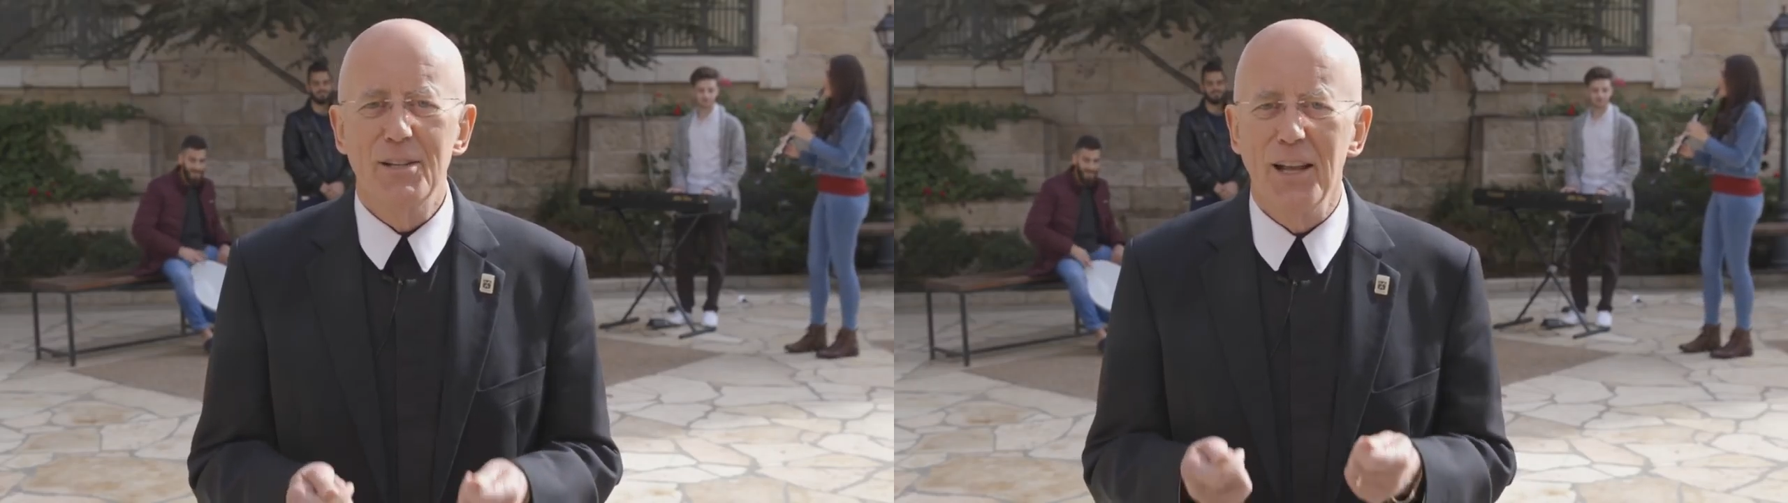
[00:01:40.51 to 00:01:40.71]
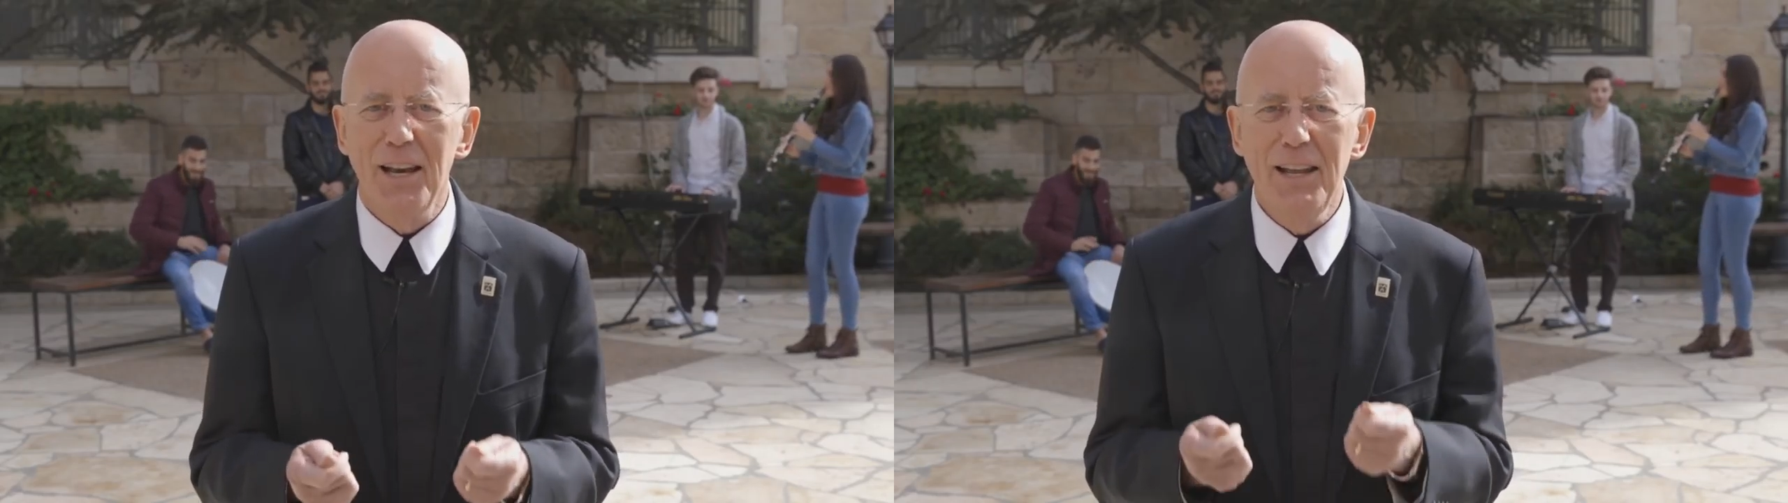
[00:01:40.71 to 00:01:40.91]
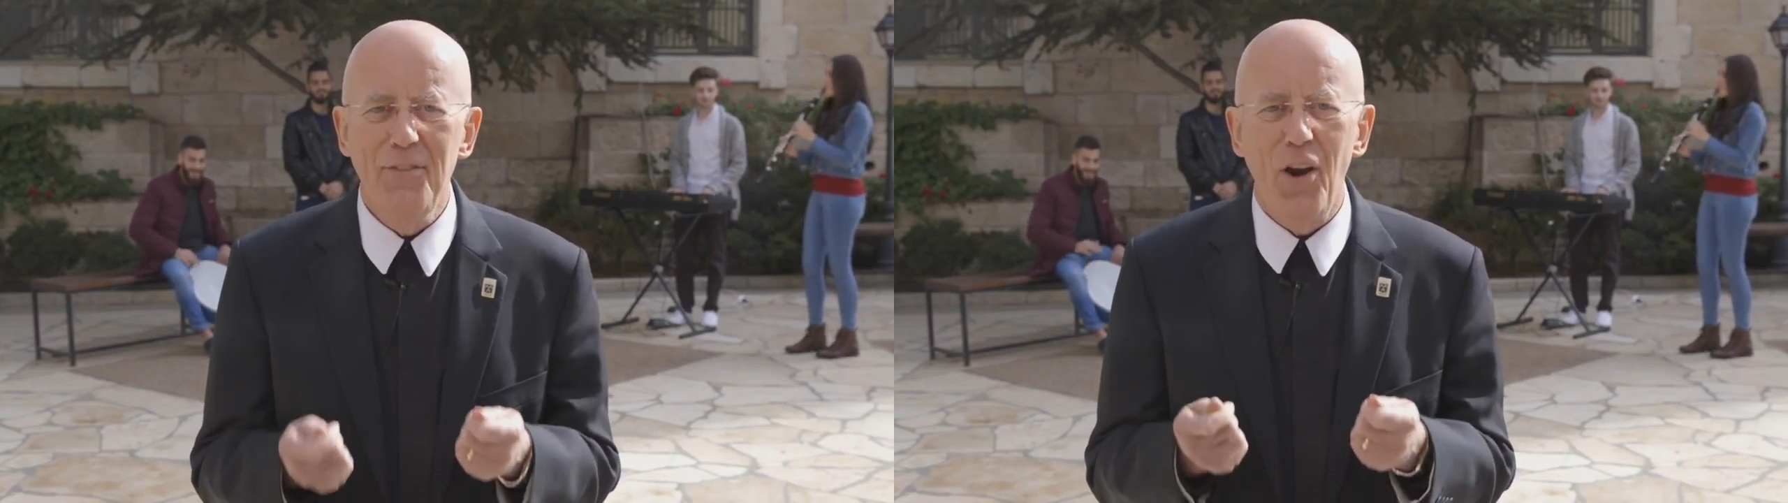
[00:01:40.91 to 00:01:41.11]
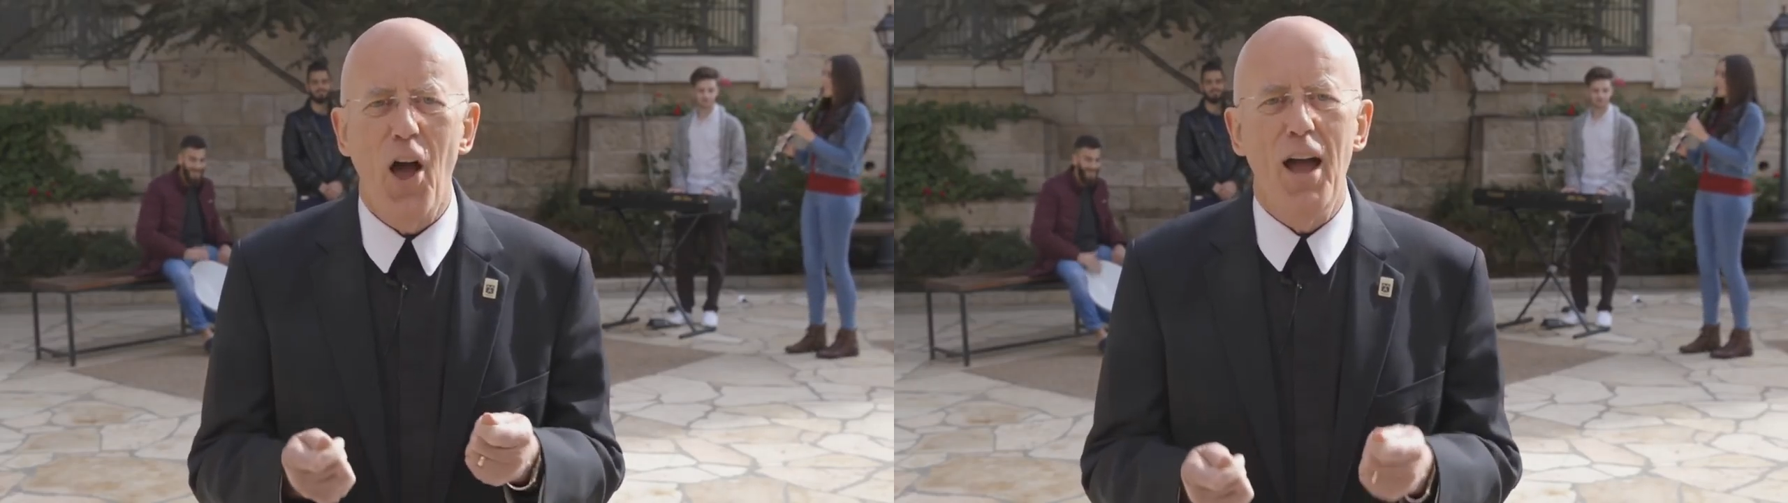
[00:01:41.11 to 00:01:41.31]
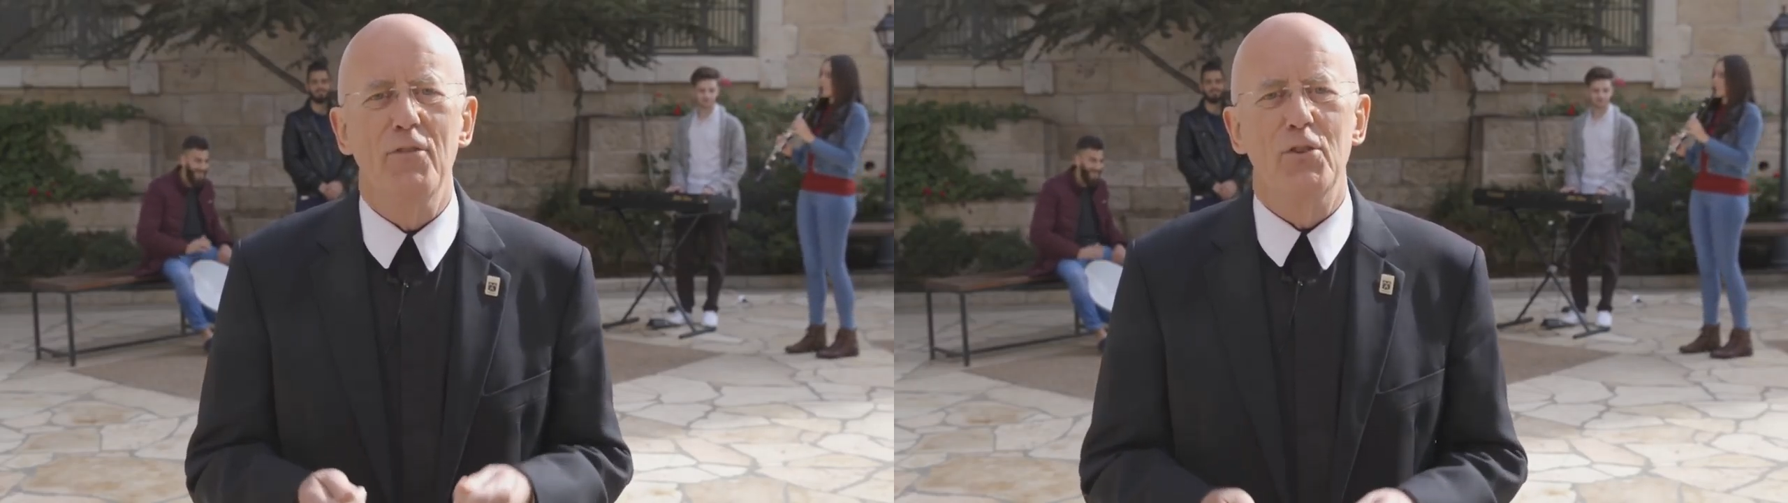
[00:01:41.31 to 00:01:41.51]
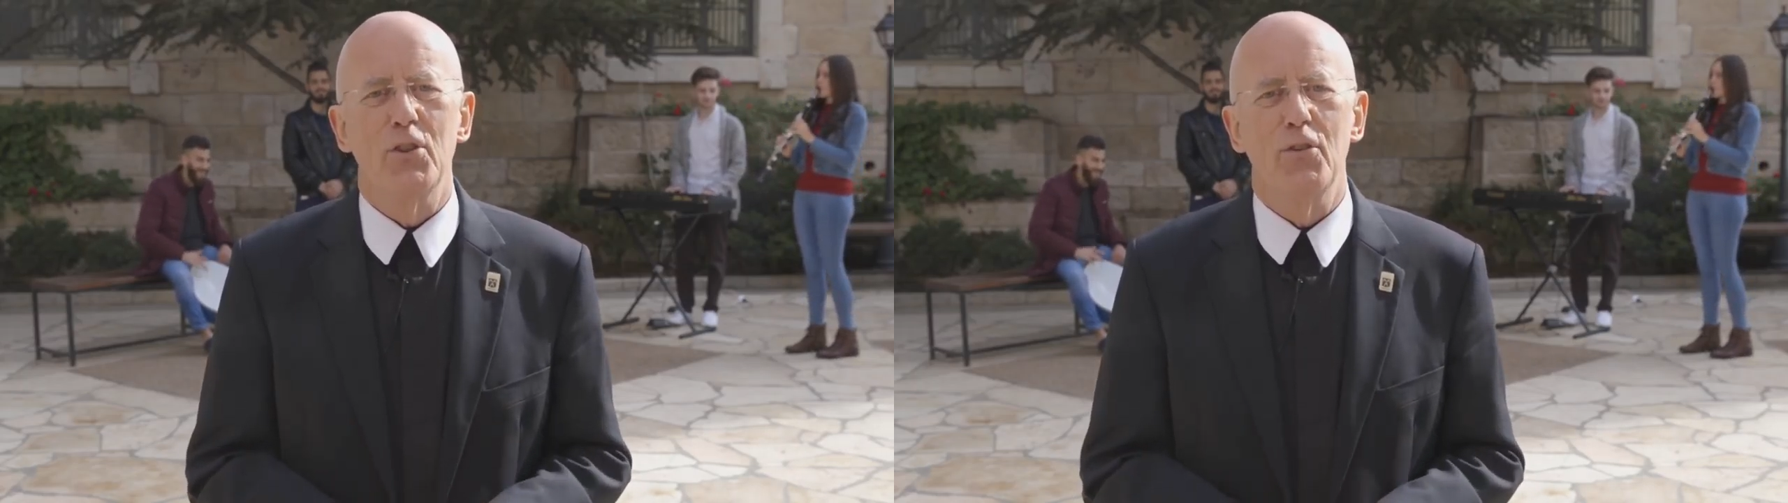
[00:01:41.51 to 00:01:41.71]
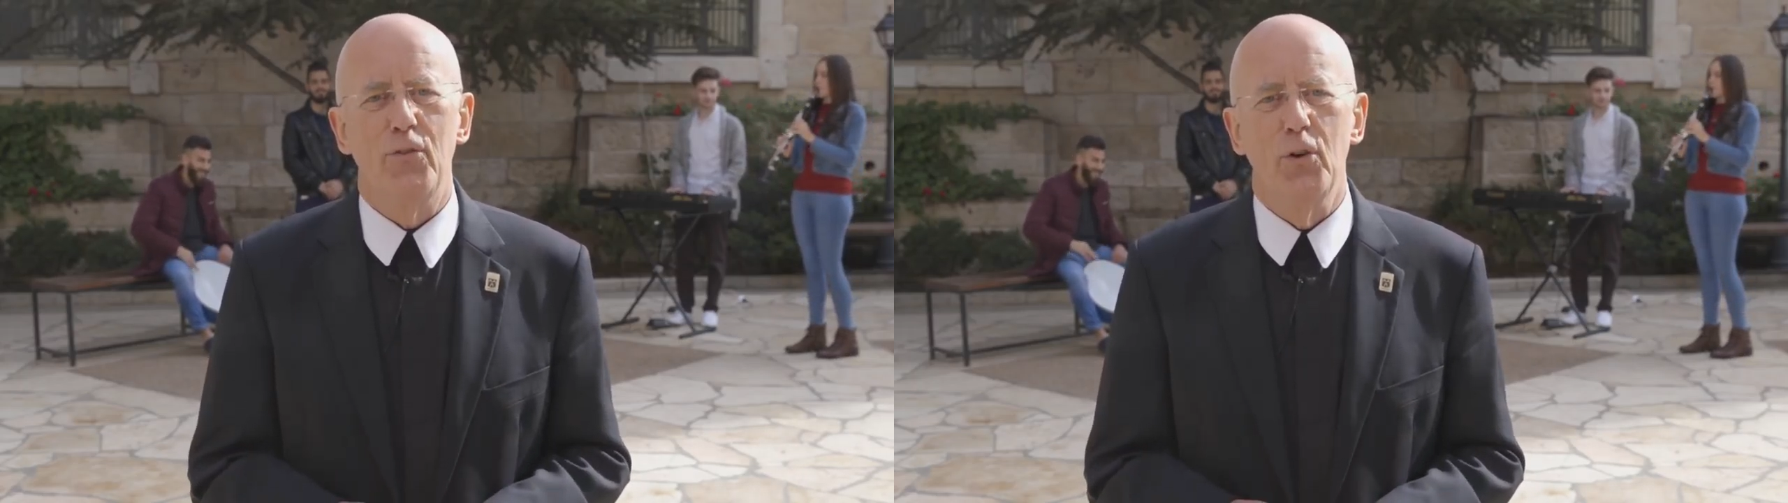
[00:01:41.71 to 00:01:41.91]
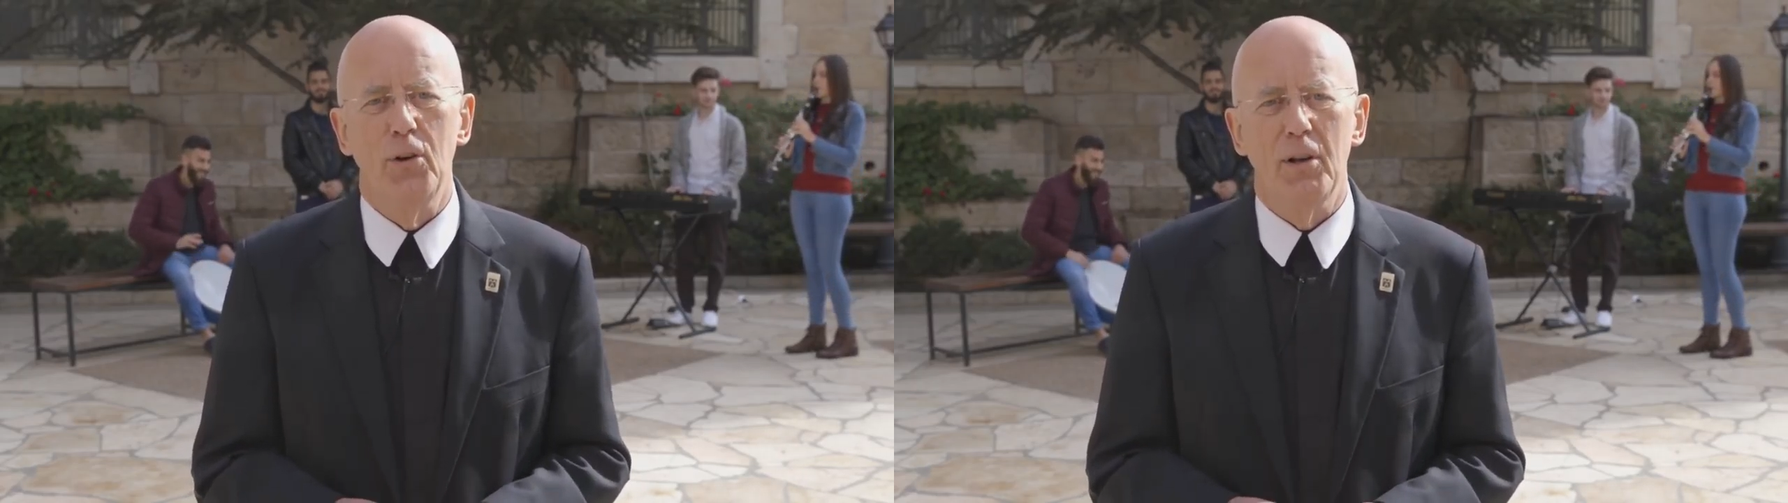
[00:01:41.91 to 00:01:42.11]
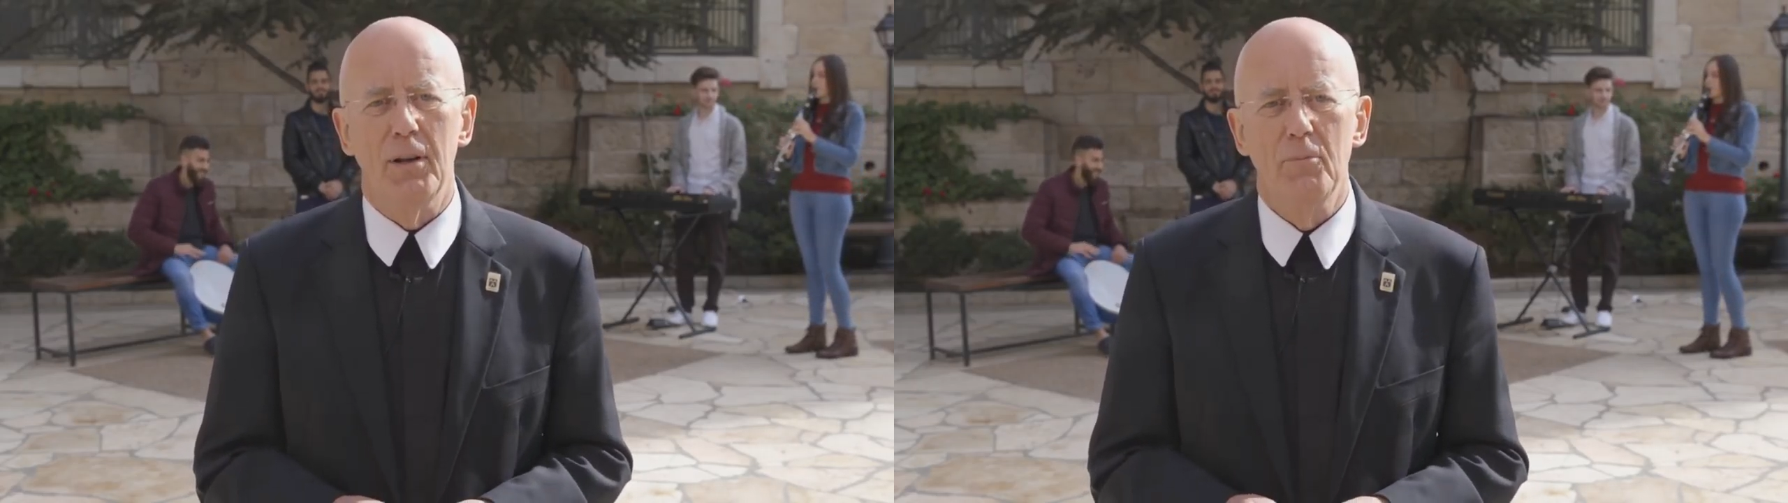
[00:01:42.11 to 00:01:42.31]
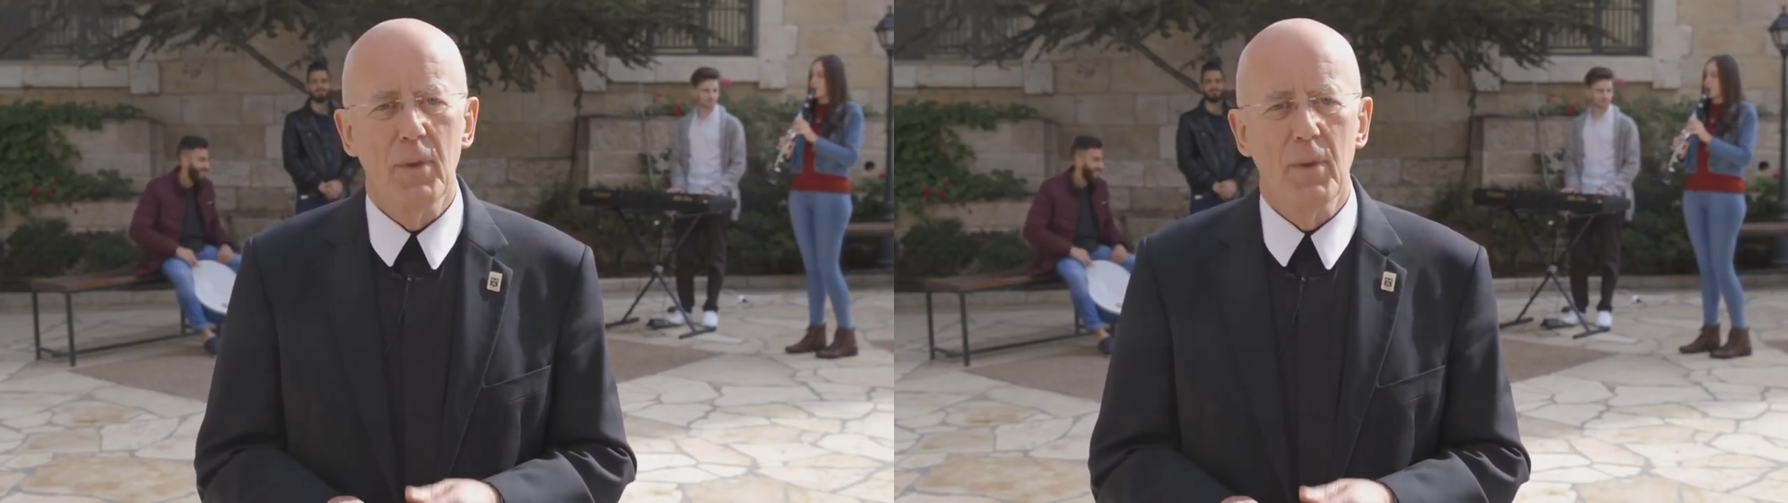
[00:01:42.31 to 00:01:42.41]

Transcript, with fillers: to live life to the full